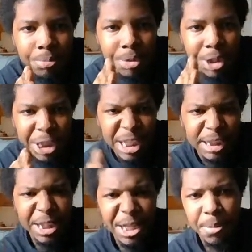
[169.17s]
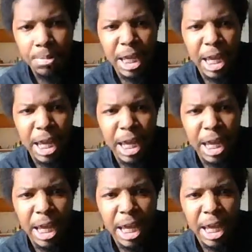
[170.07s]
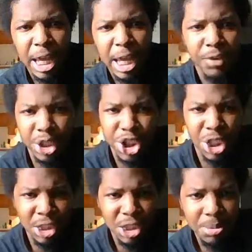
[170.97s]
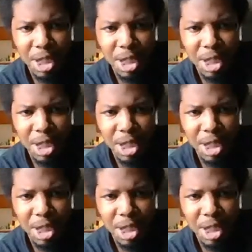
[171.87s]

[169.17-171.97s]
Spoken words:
against MK for the GIW